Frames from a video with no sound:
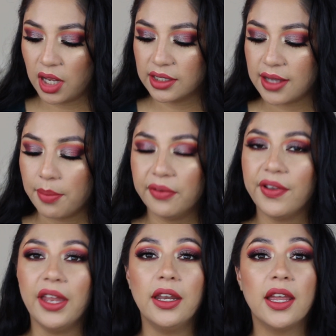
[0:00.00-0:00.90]
on top
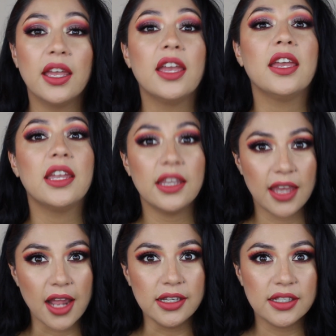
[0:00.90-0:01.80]
of it?
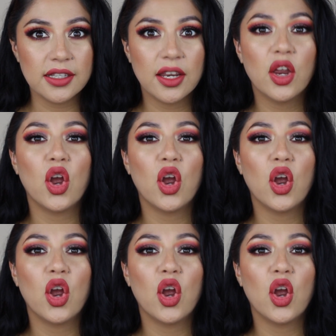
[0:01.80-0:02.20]
Yes?